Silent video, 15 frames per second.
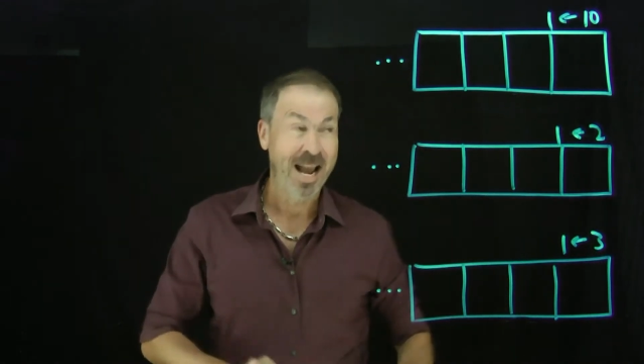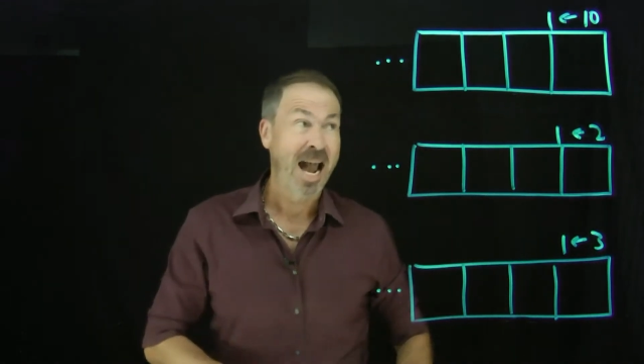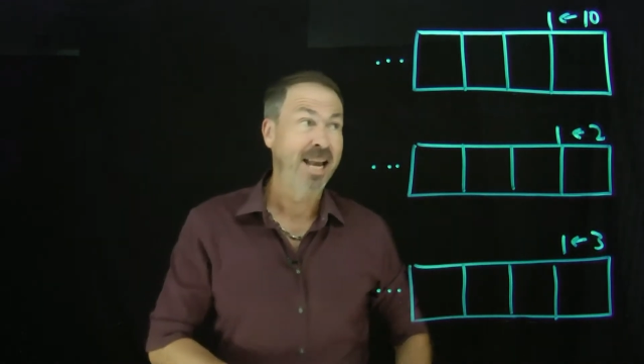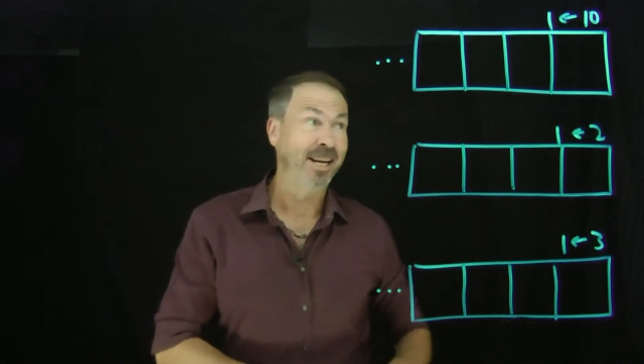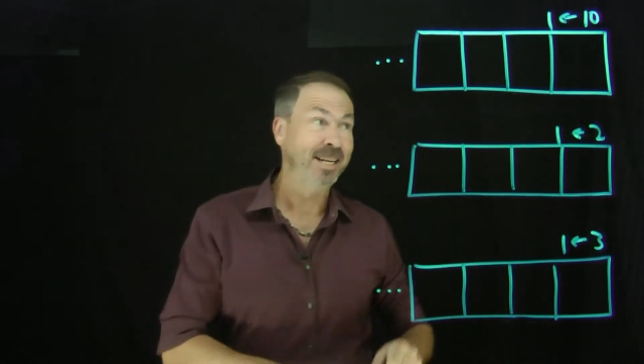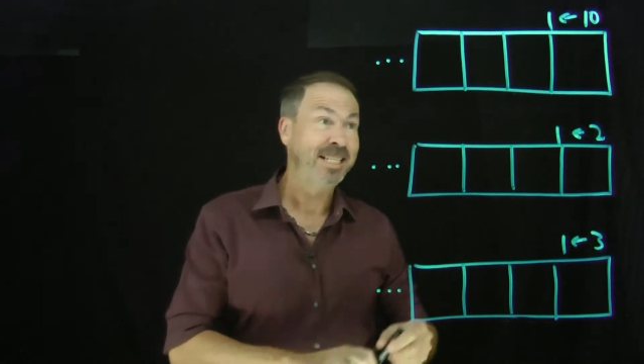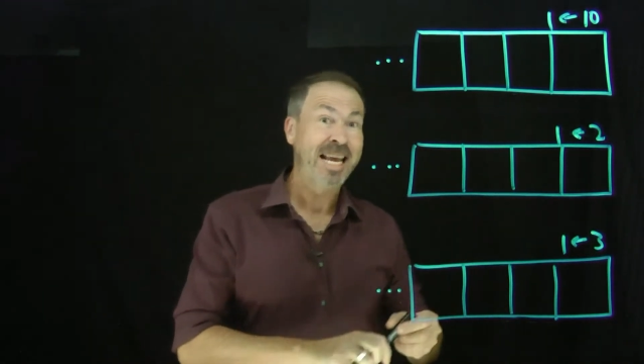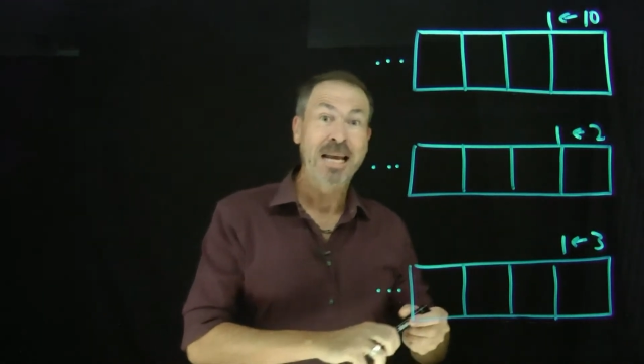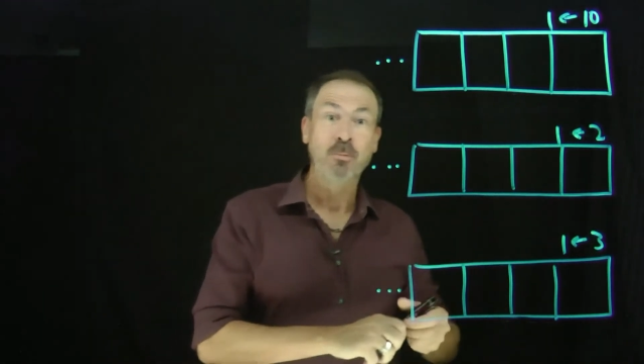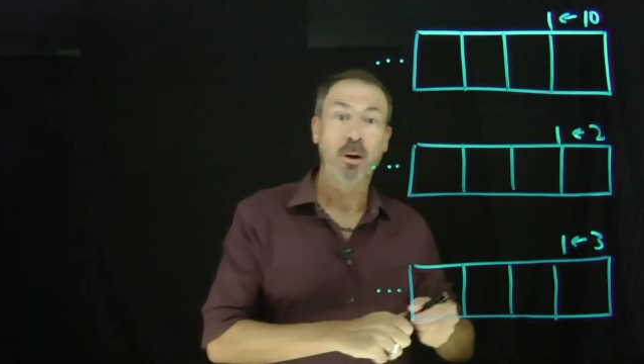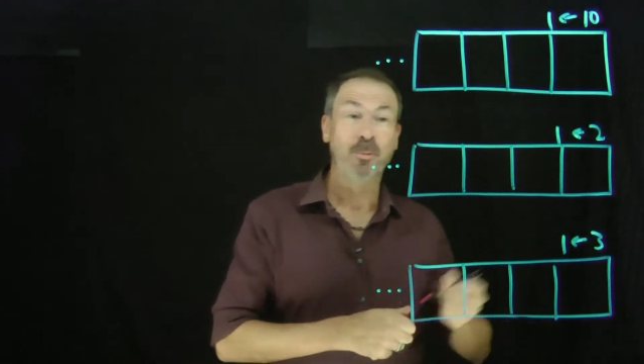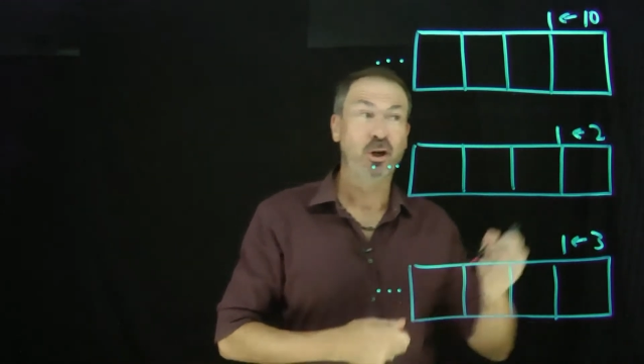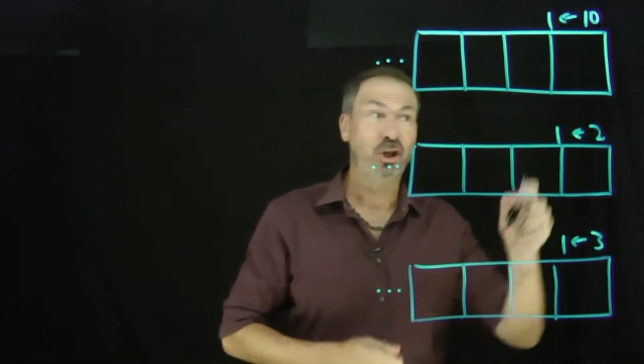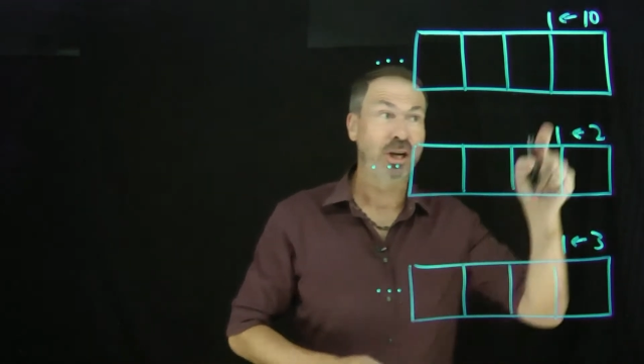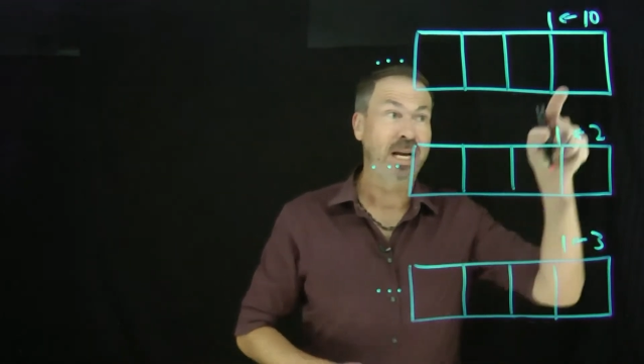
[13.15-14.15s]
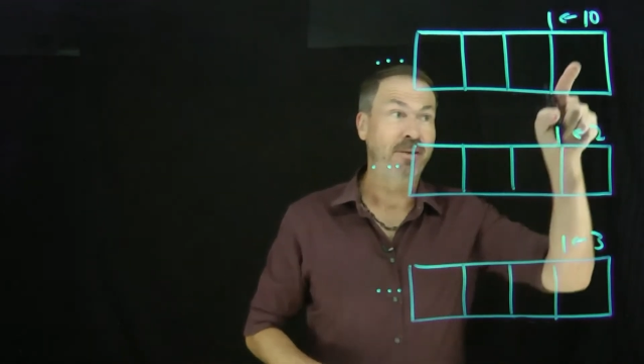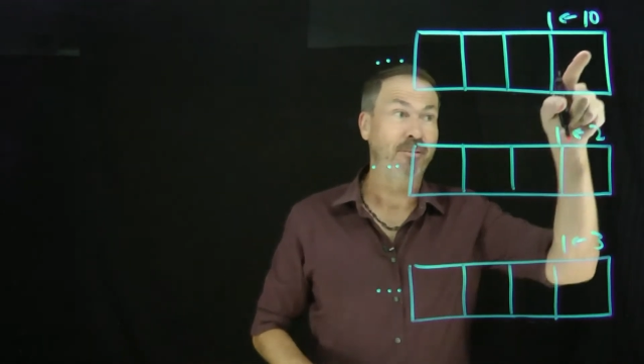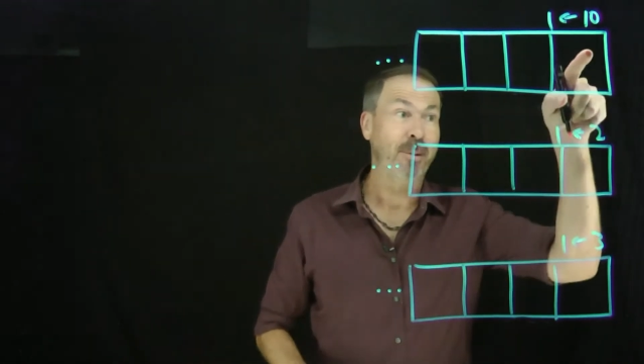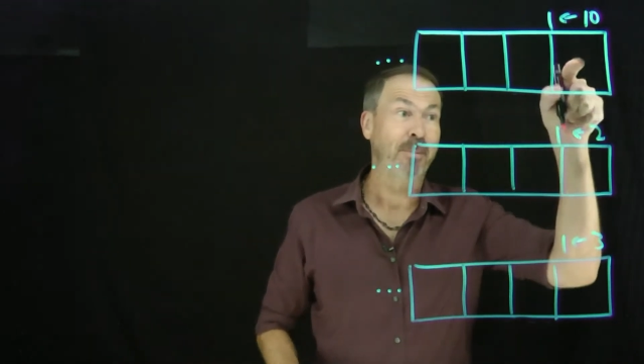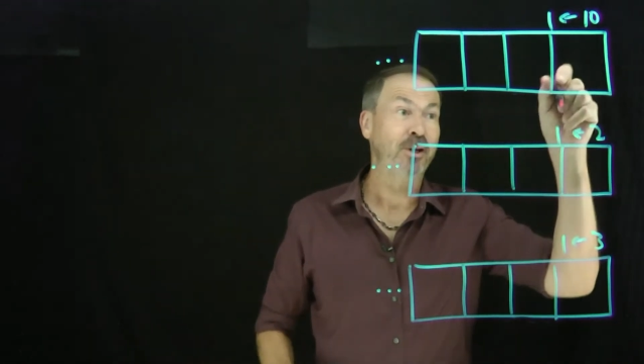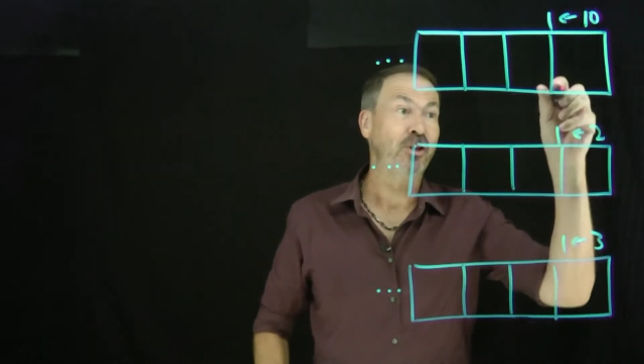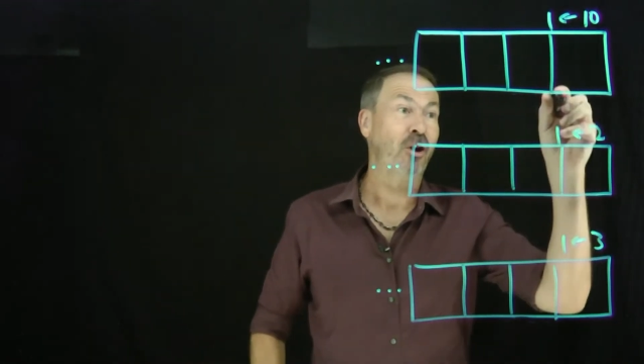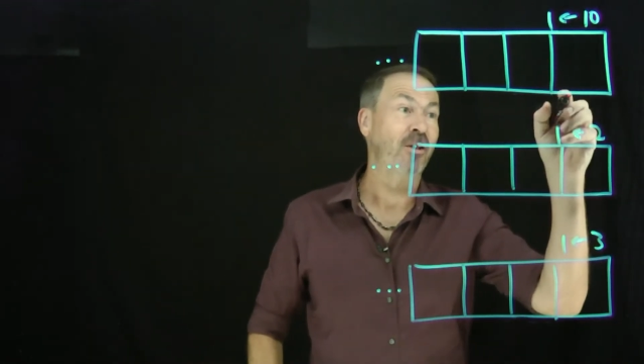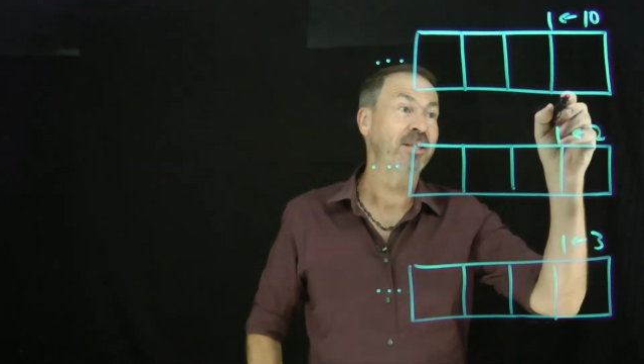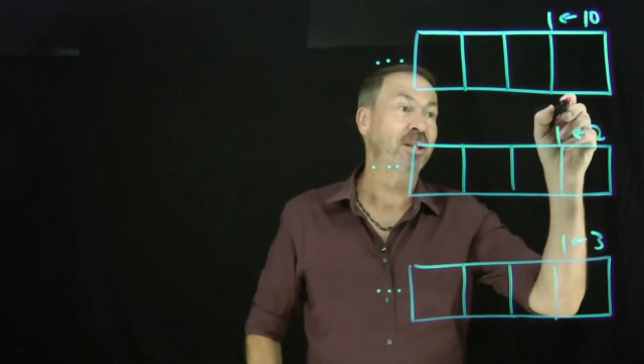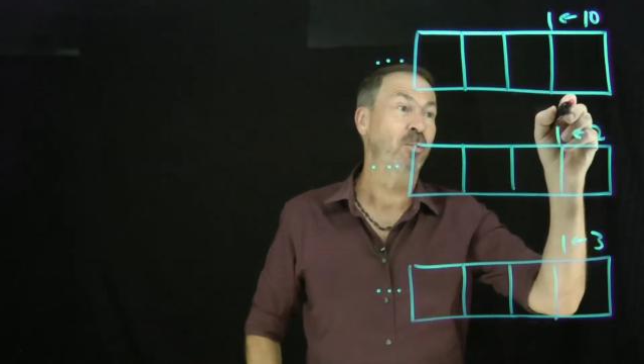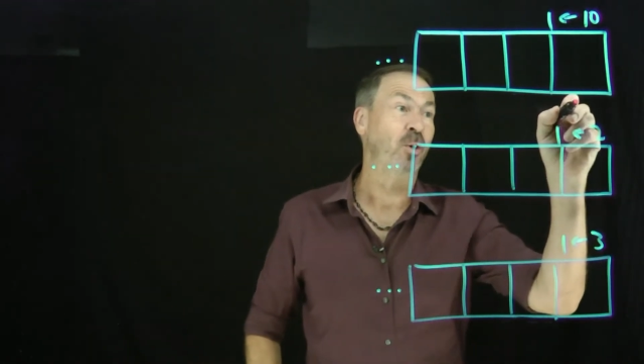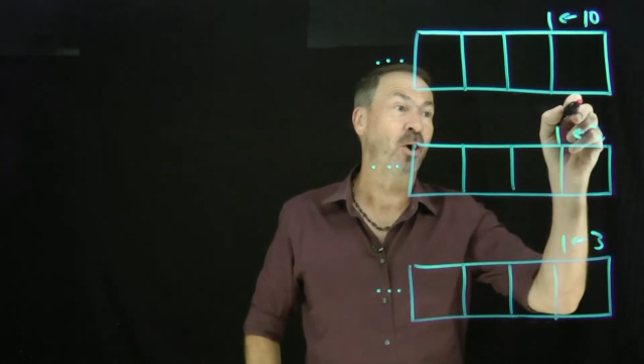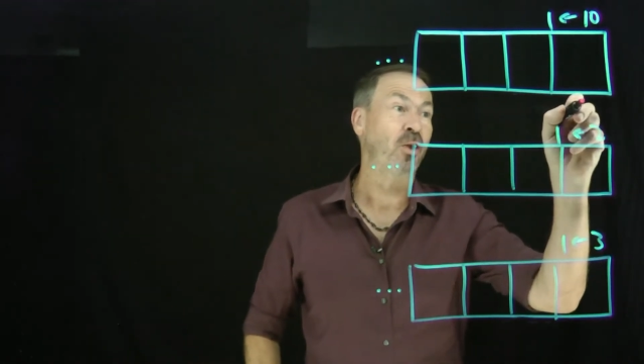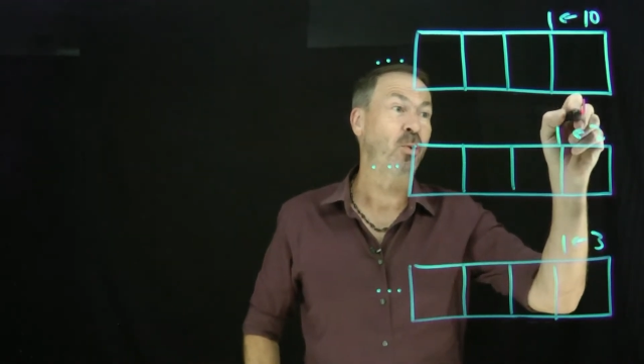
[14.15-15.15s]
And in a 10-1 machine, remember, dots
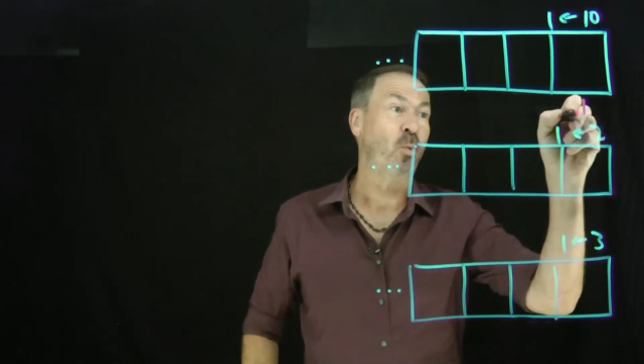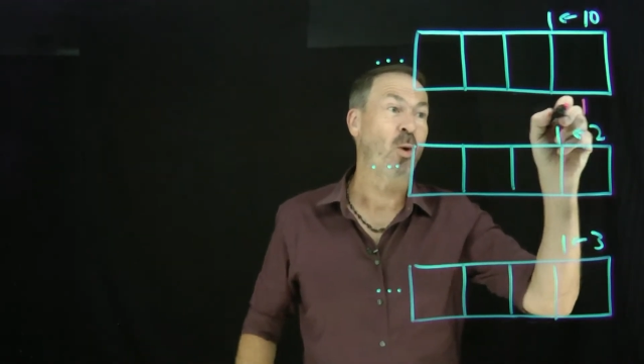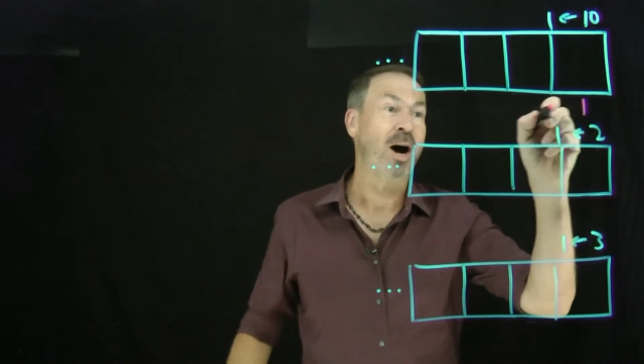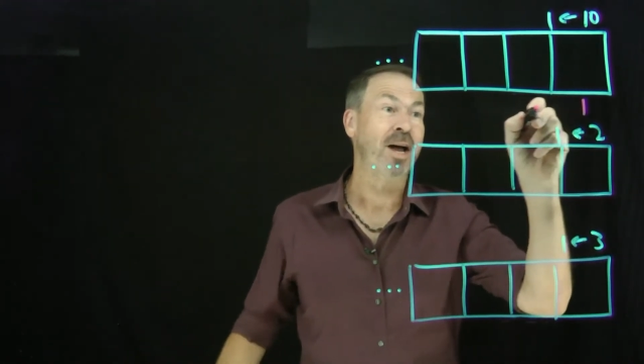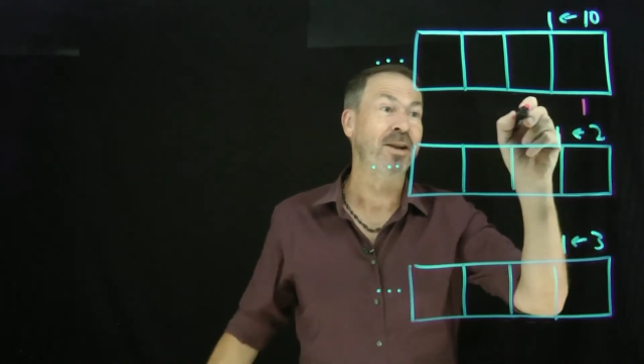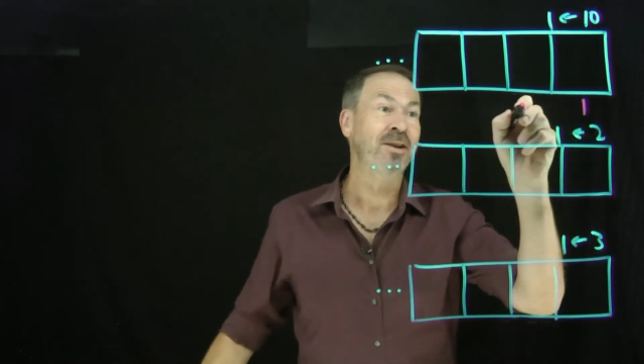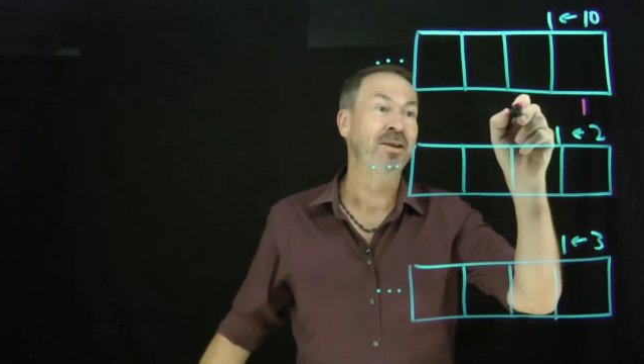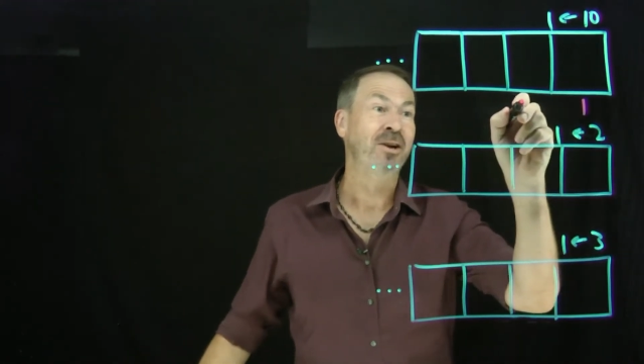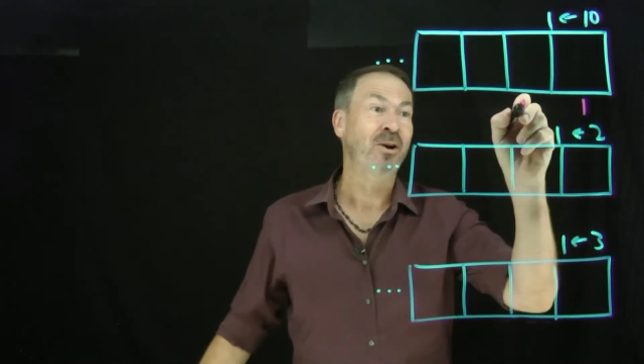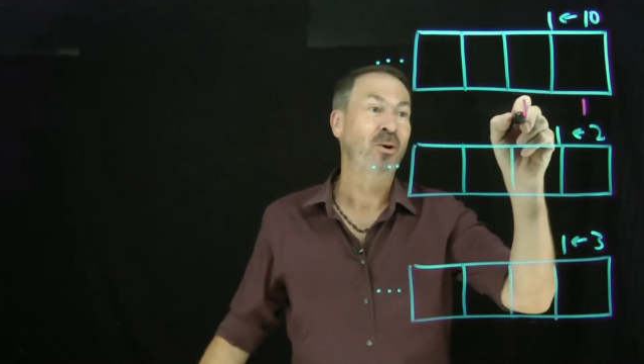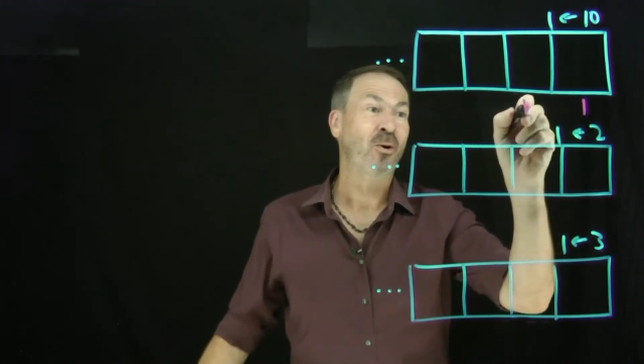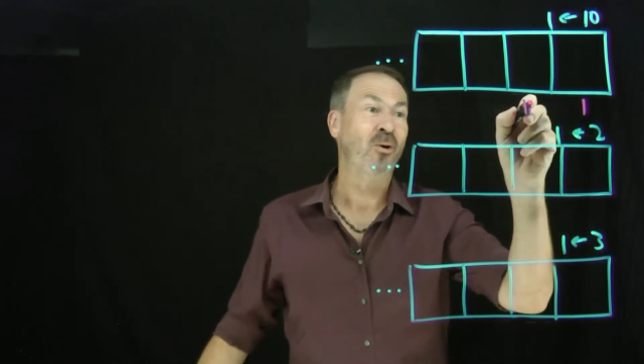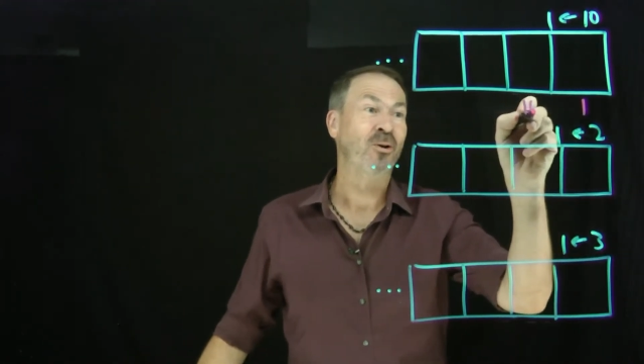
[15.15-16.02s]
are worth 1